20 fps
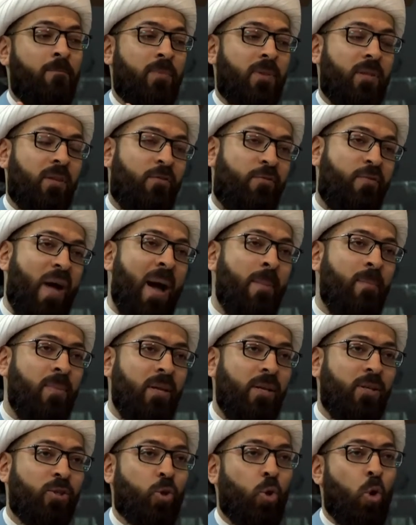the
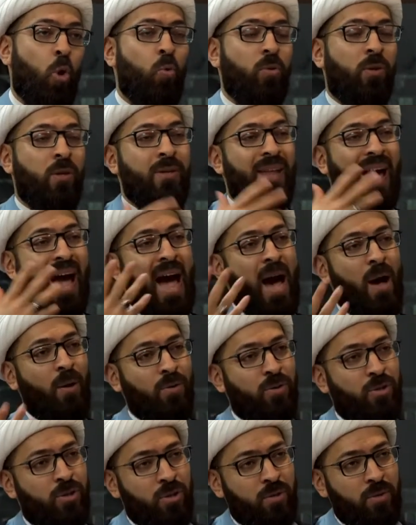families go within the
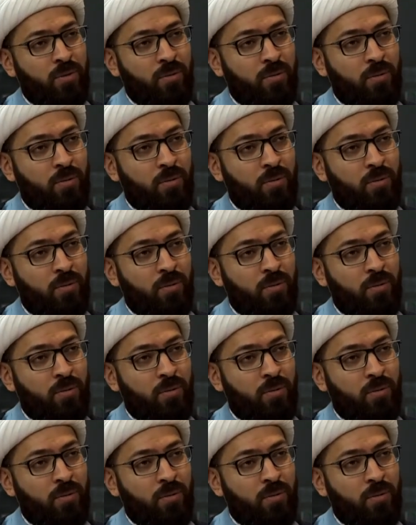house,